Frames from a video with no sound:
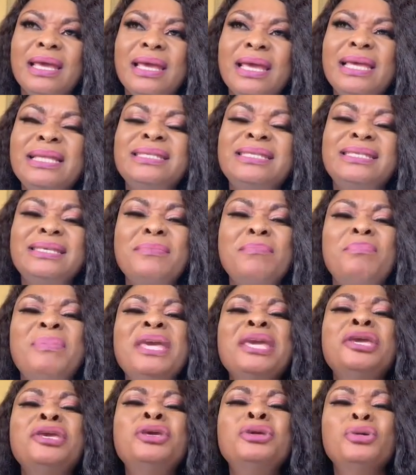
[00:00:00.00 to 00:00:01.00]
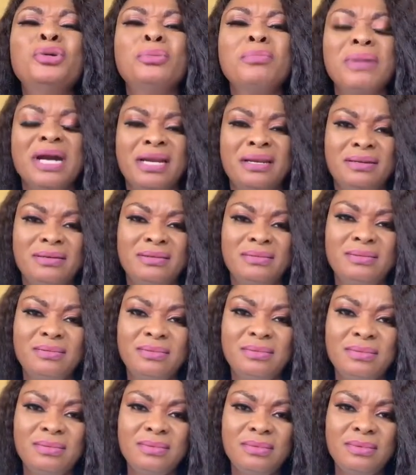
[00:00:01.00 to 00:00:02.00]
Into be human.
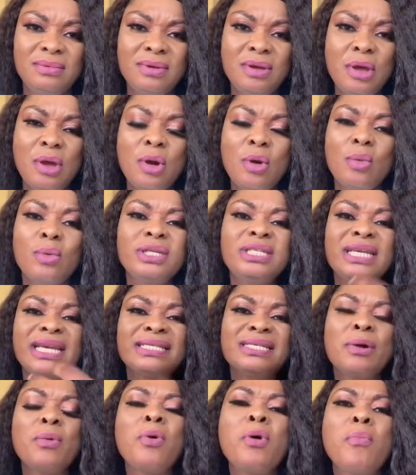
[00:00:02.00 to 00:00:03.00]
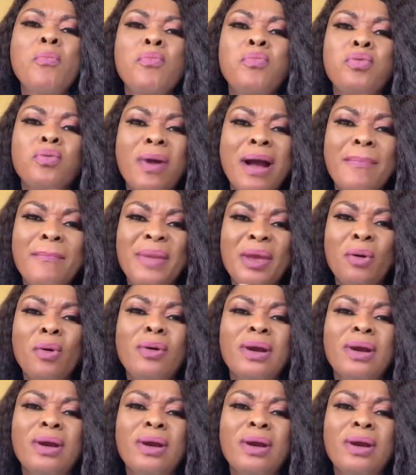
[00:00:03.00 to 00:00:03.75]
What dear, so won't boame,